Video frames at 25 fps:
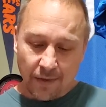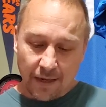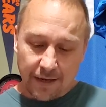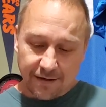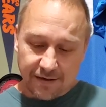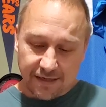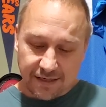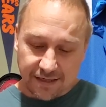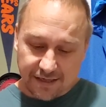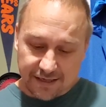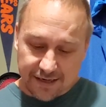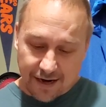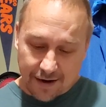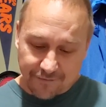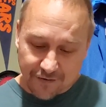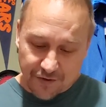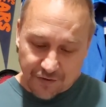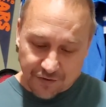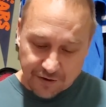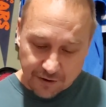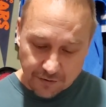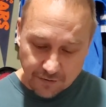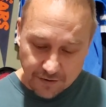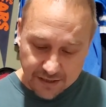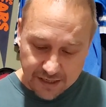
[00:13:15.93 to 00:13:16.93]

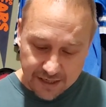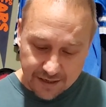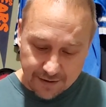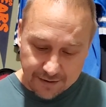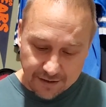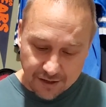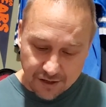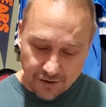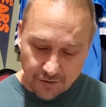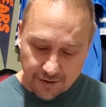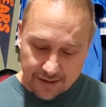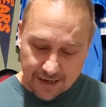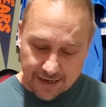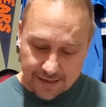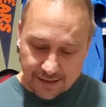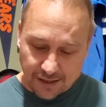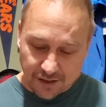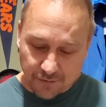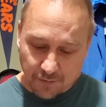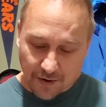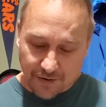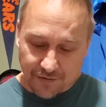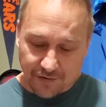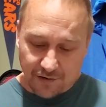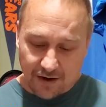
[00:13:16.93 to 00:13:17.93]
7-13-2 against
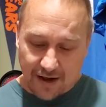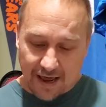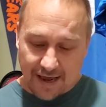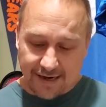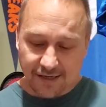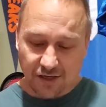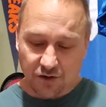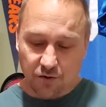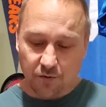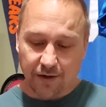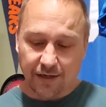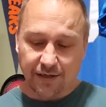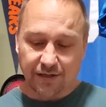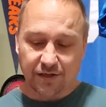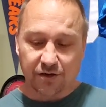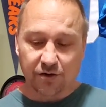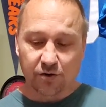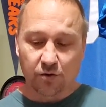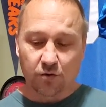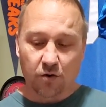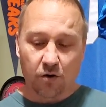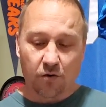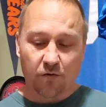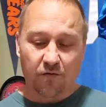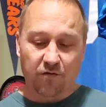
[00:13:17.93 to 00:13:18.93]
spread their last
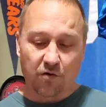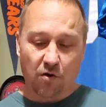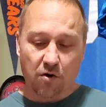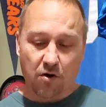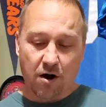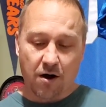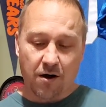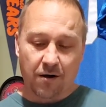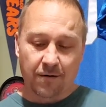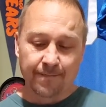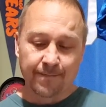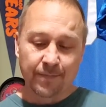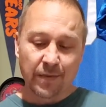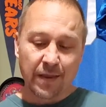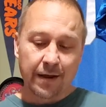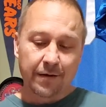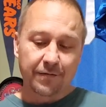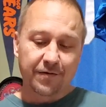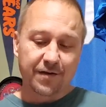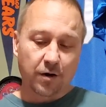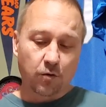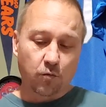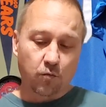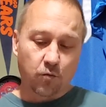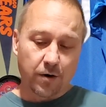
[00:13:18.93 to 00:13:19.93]
22 overall.
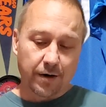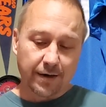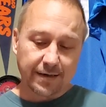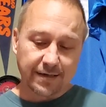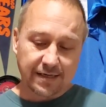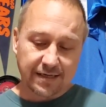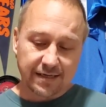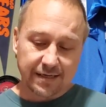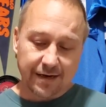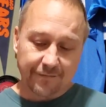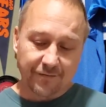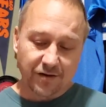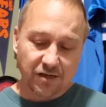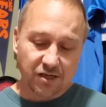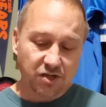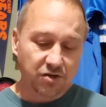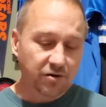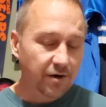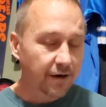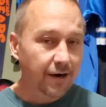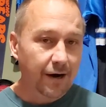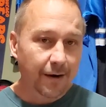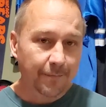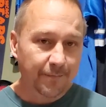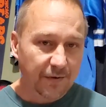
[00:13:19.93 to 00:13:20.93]
They're 1-7
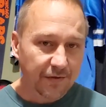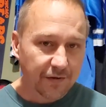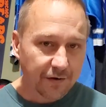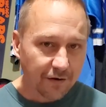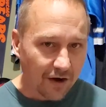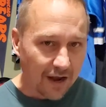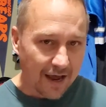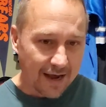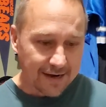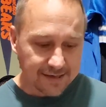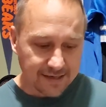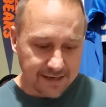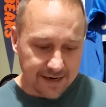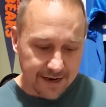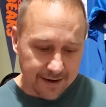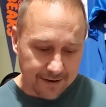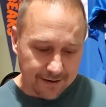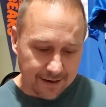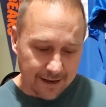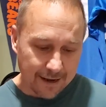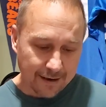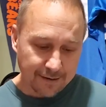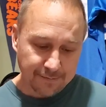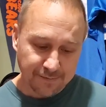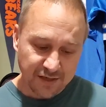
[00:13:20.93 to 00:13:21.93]
straight up in their last 8
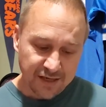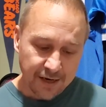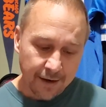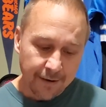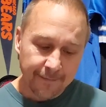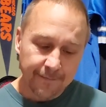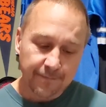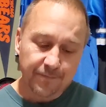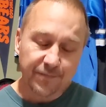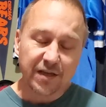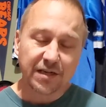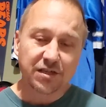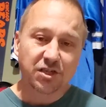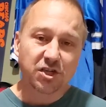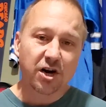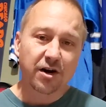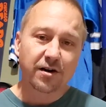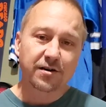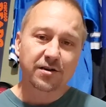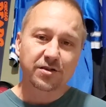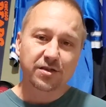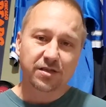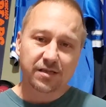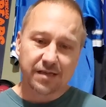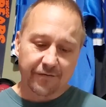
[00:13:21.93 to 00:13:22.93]
games. The
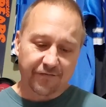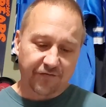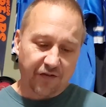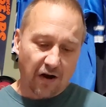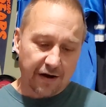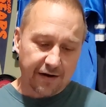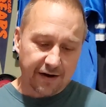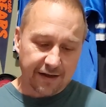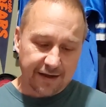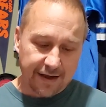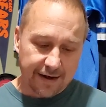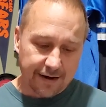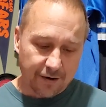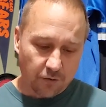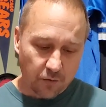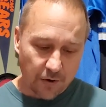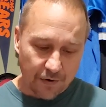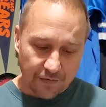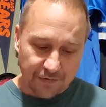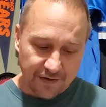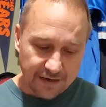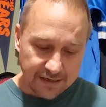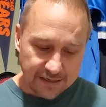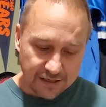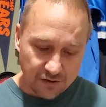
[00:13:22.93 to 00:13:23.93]
Chargers, they finally get a
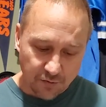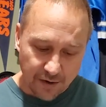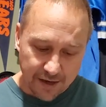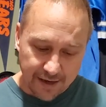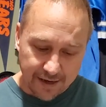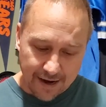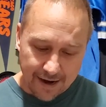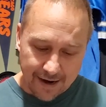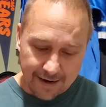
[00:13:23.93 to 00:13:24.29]
win this week.